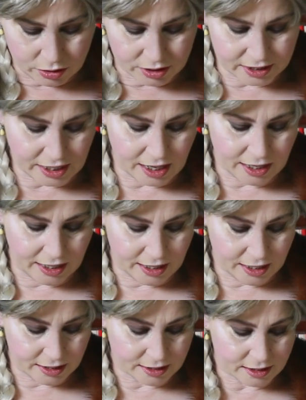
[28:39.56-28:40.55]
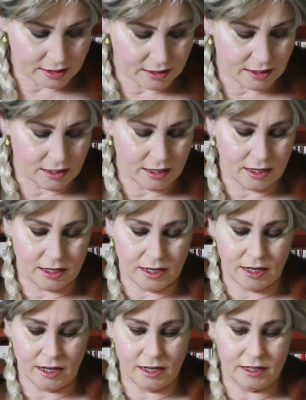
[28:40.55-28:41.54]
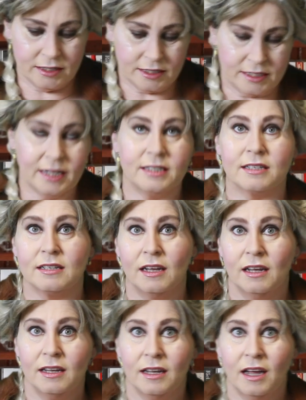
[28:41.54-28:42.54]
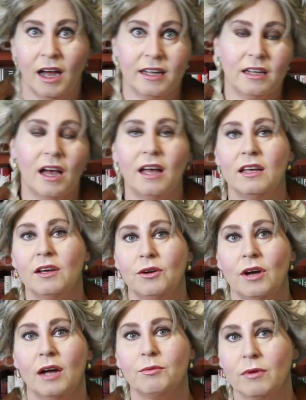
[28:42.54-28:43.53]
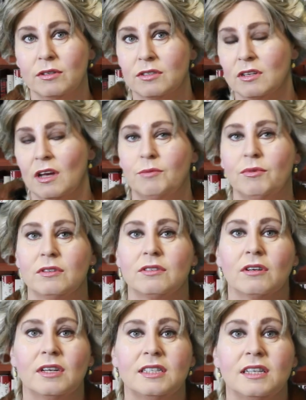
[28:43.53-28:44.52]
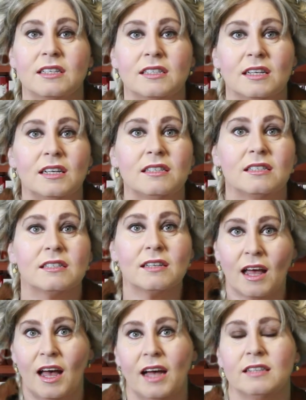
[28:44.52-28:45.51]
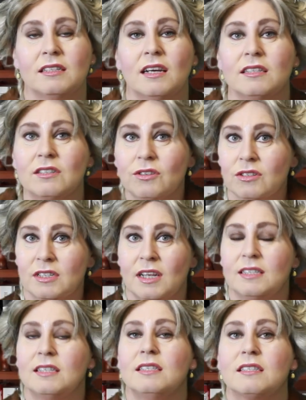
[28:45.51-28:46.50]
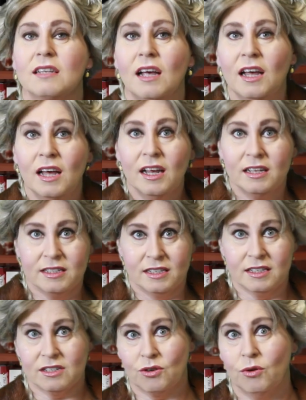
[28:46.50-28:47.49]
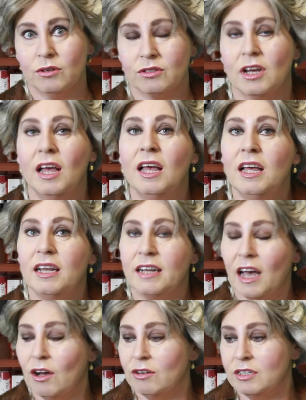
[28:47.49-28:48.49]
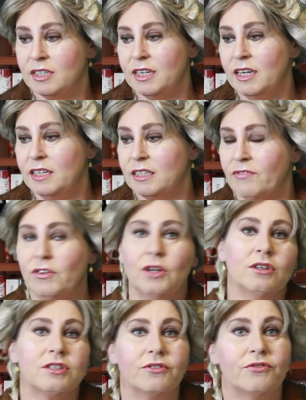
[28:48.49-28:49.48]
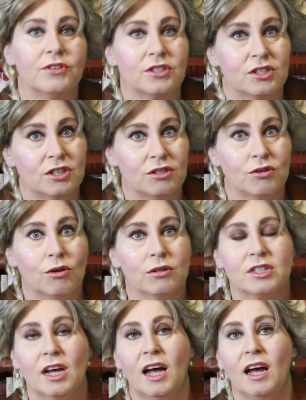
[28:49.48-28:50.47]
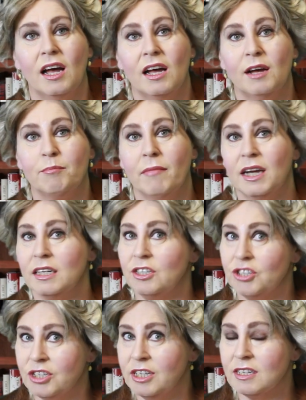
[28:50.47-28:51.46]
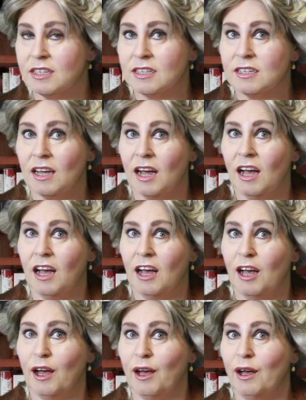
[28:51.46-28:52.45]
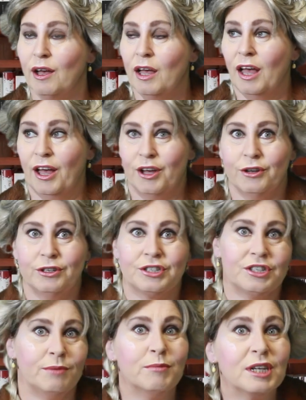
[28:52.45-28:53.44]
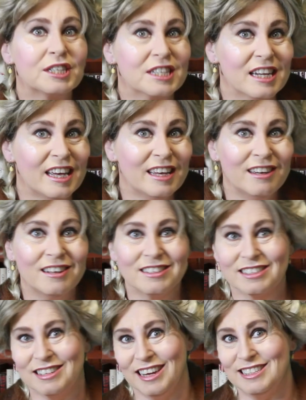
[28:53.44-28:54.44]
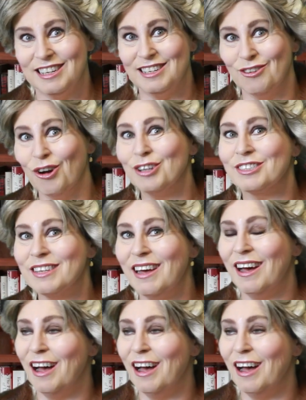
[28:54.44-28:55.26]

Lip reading: there is this. I was reading this and I saw that this quote. Now these philosophers did not manage this seamlessly. They did not